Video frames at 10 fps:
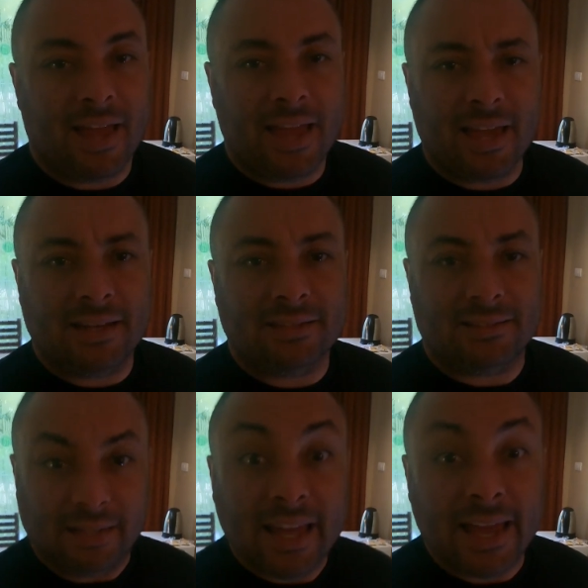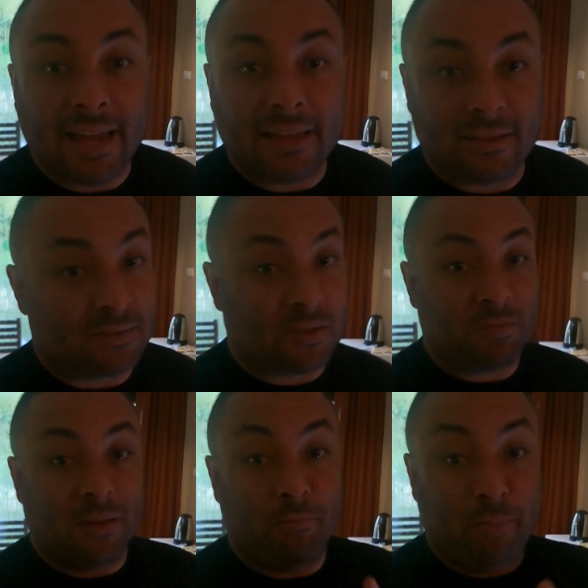And today there's
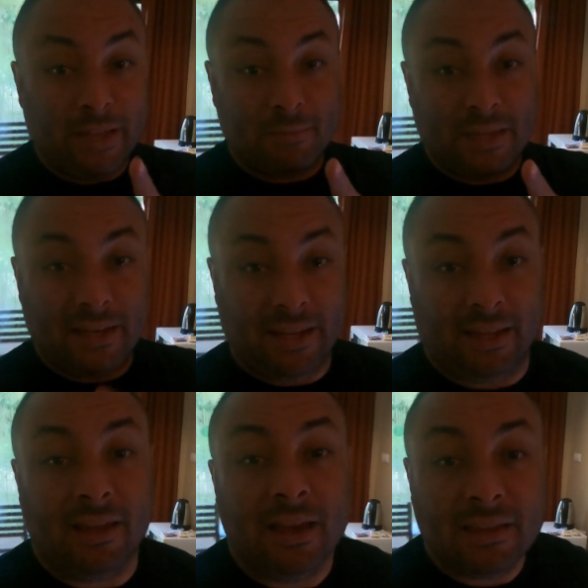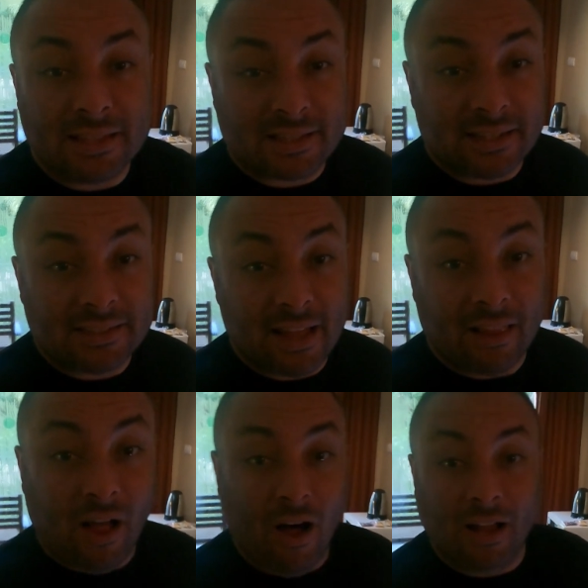supposed to be a big meeting that's gonna
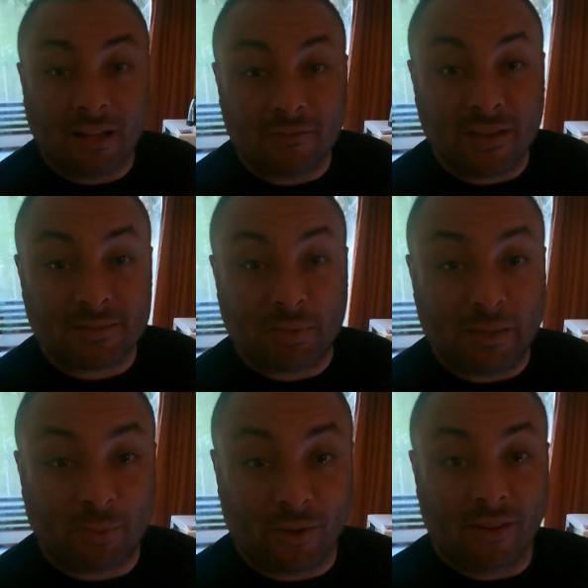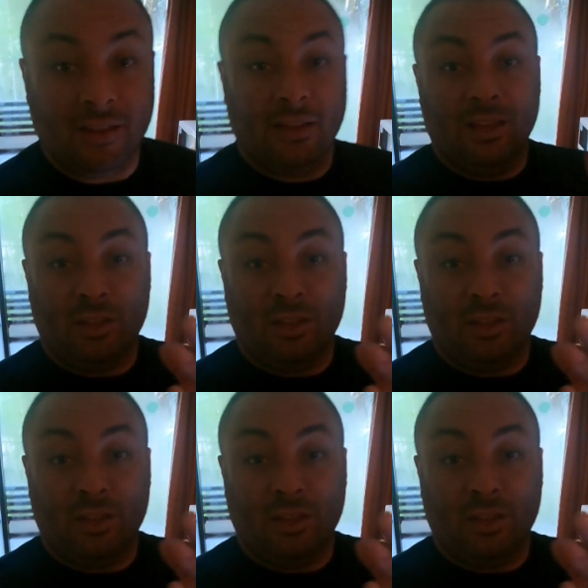tell all of us people,